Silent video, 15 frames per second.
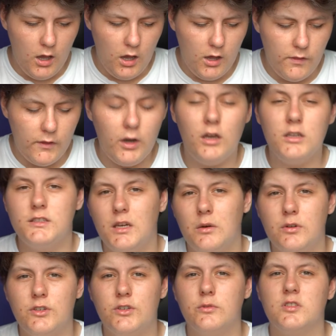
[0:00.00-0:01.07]
The last thing I
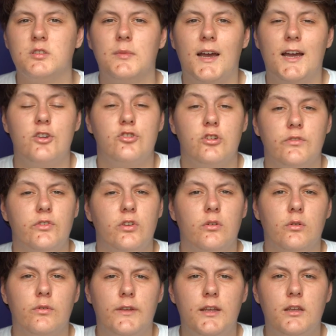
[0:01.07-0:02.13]
wanted to do was some
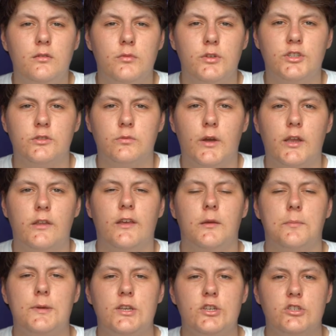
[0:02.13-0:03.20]
astrophotography, which is where you
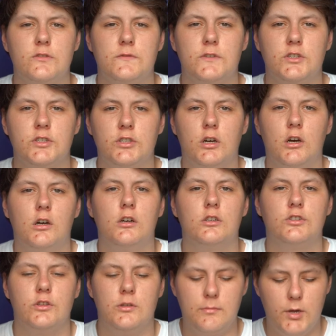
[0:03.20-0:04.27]
take pictures of the
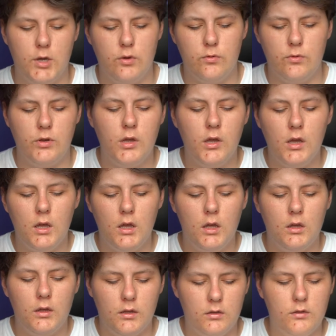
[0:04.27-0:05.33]
stars and the
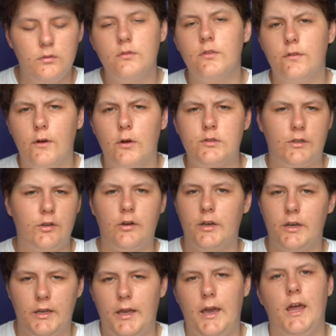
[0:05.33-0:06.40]
moon. The photos I took,
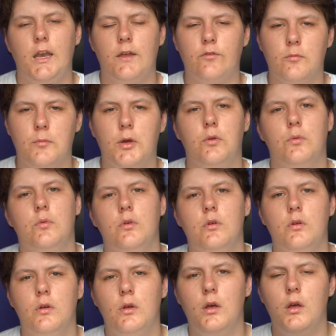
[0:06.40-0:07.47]
I didn't get any of
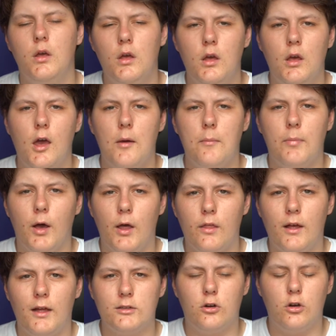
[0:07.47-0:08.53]
the moon, but
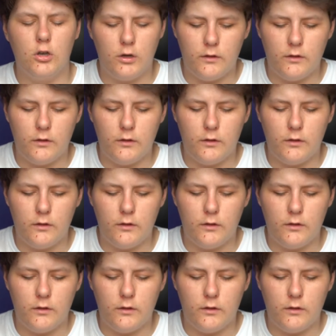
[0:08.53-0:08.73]
I got a